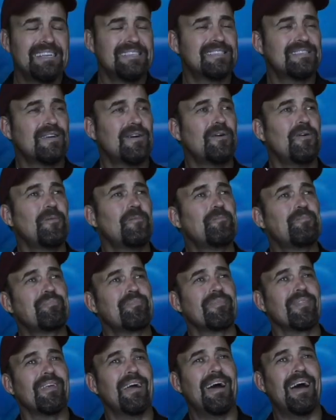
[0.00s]
So
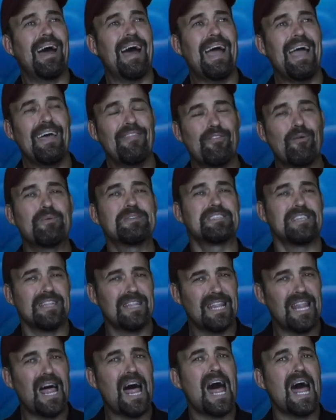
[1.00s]
there was a
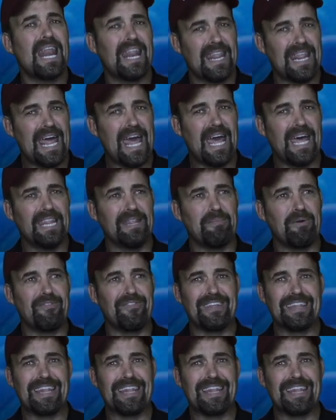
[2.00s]
lot of that in the movie.